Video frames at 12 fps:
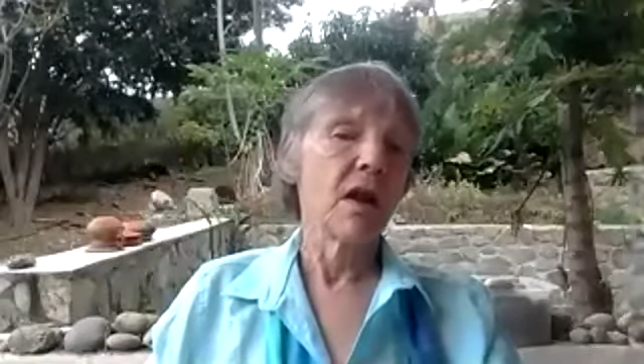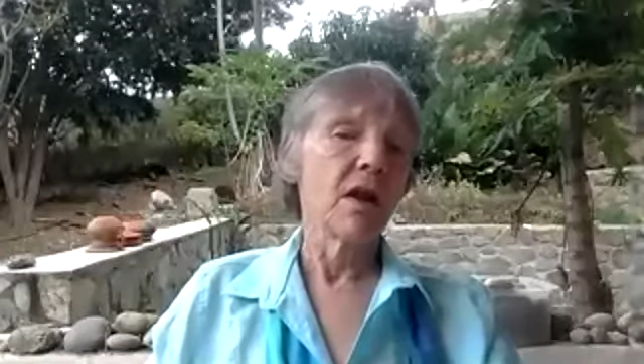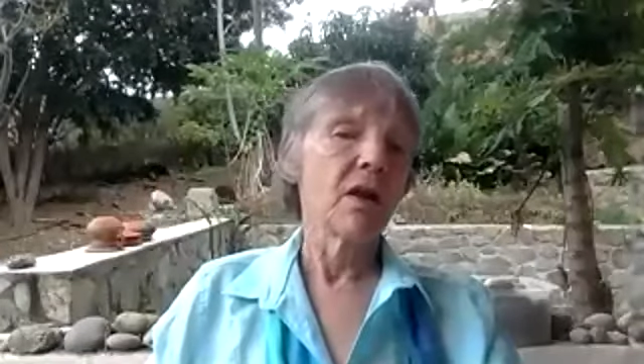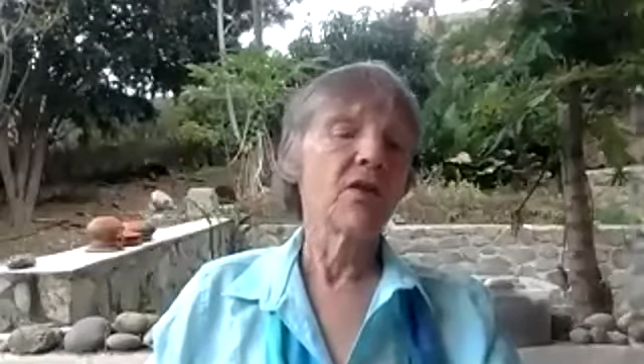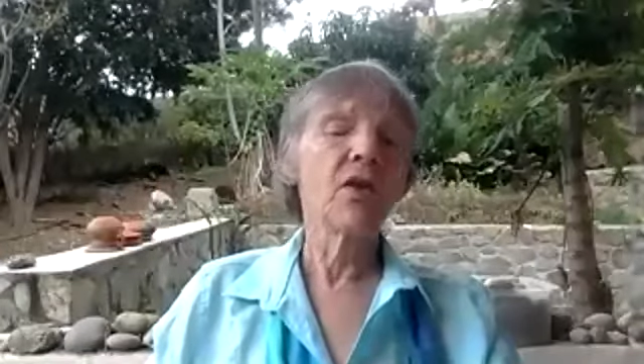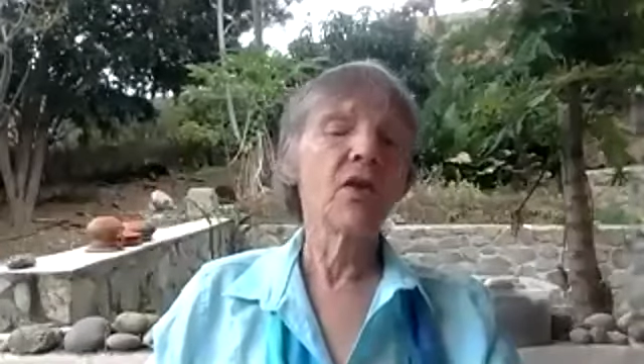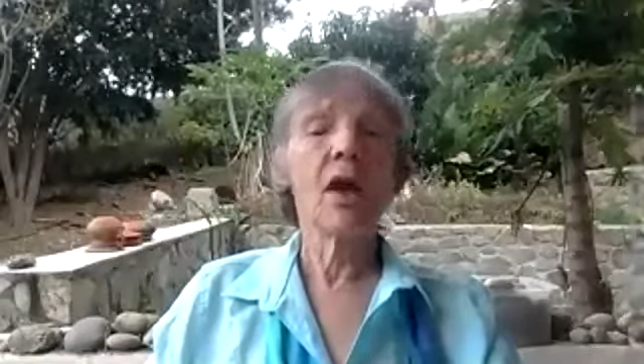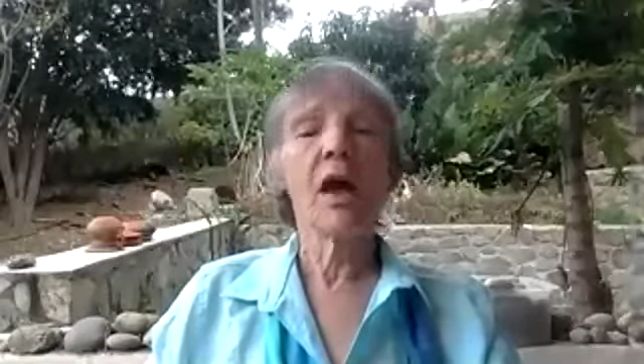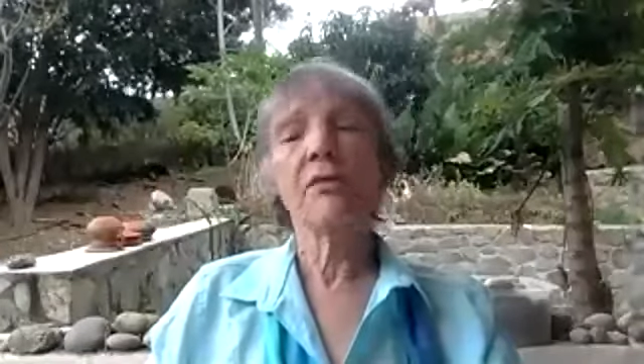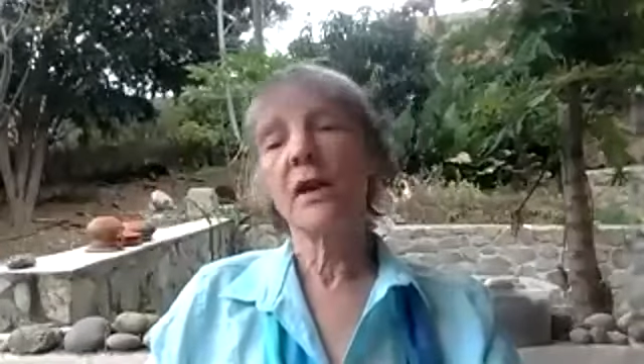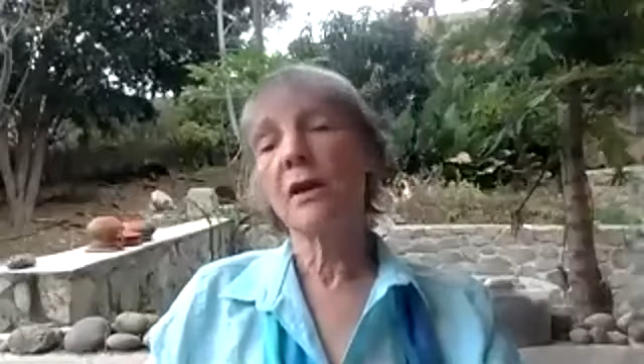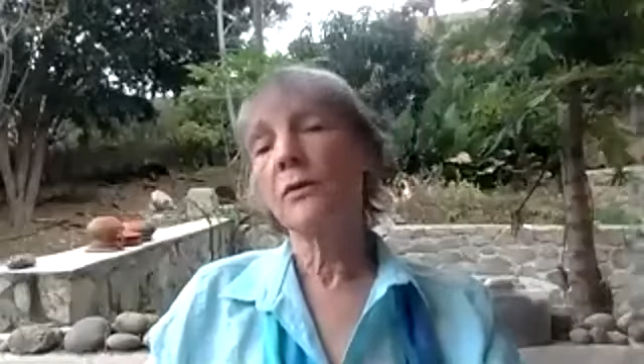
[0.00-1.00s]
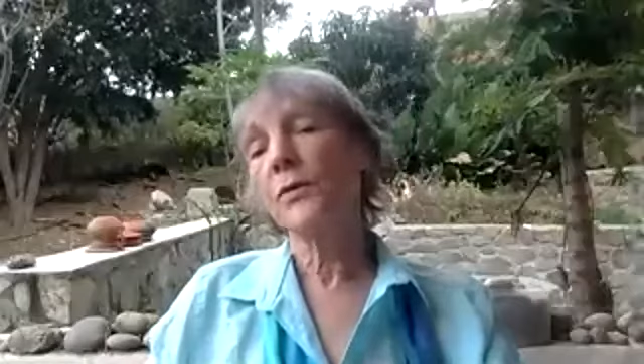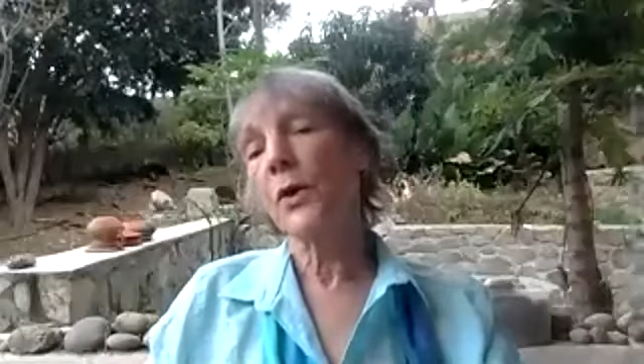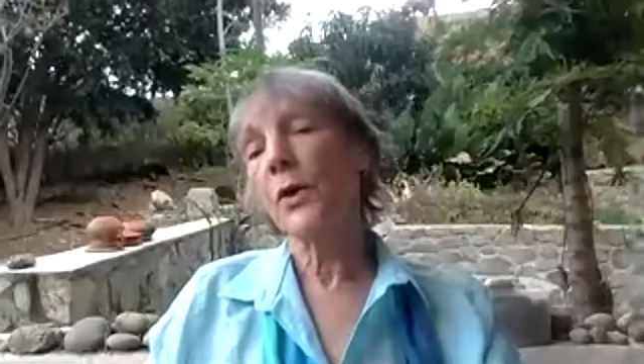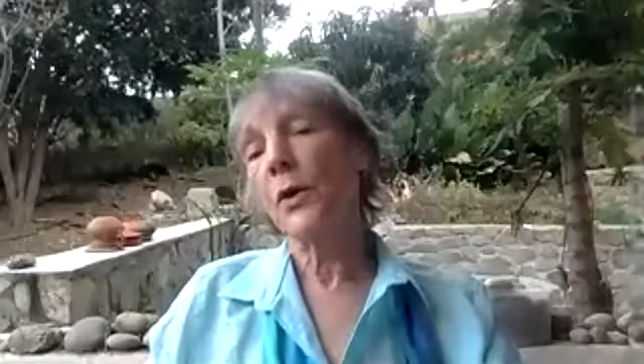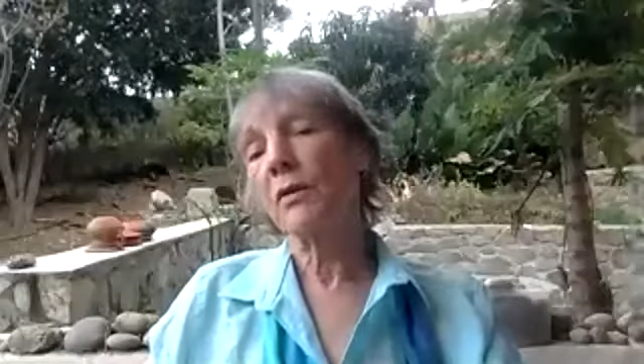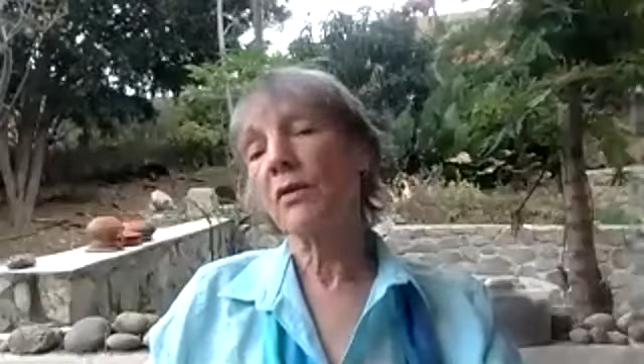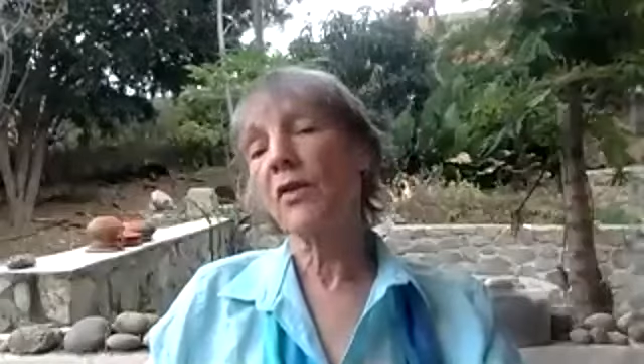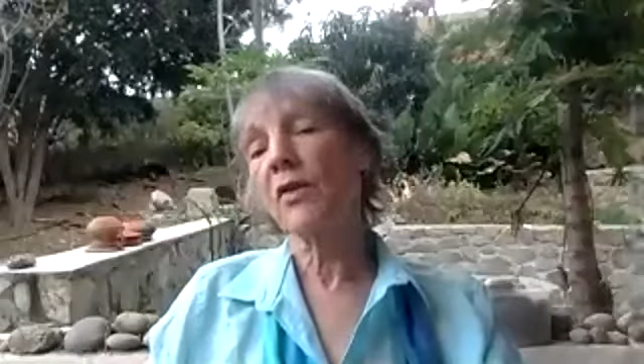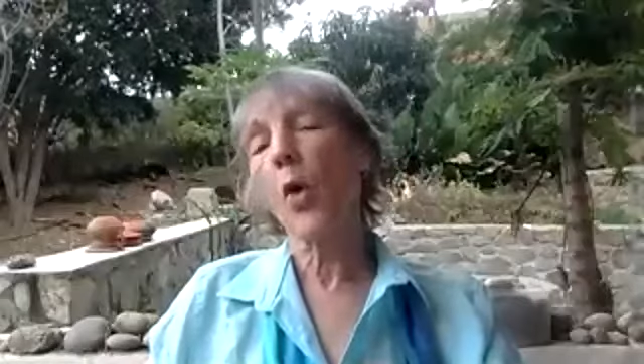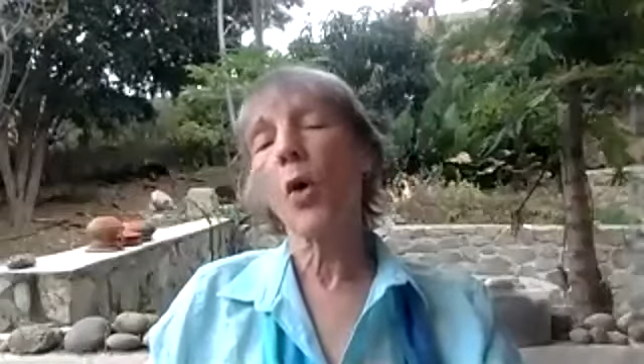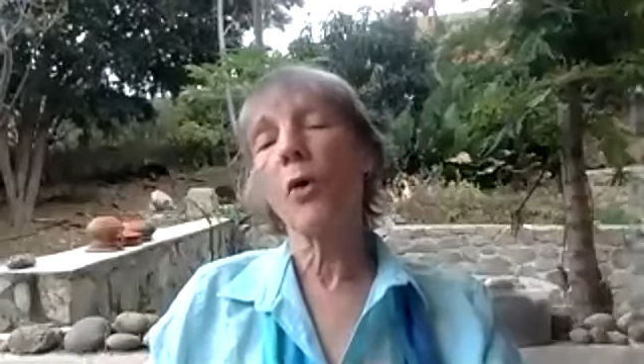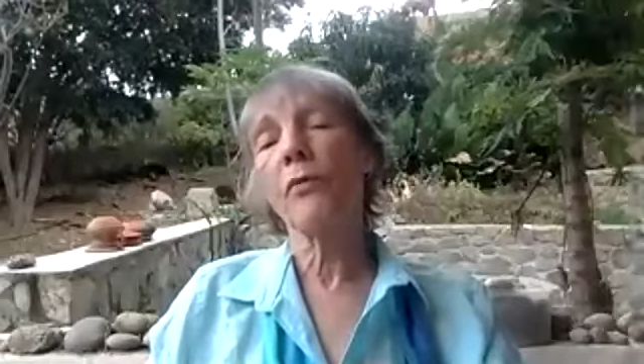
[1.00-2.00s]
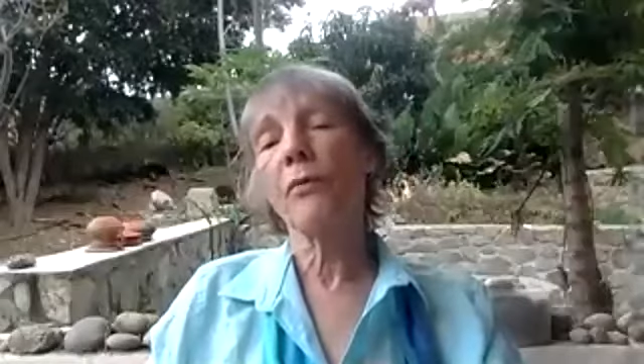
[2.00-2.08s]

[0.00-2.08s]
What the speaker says: to have an influence. So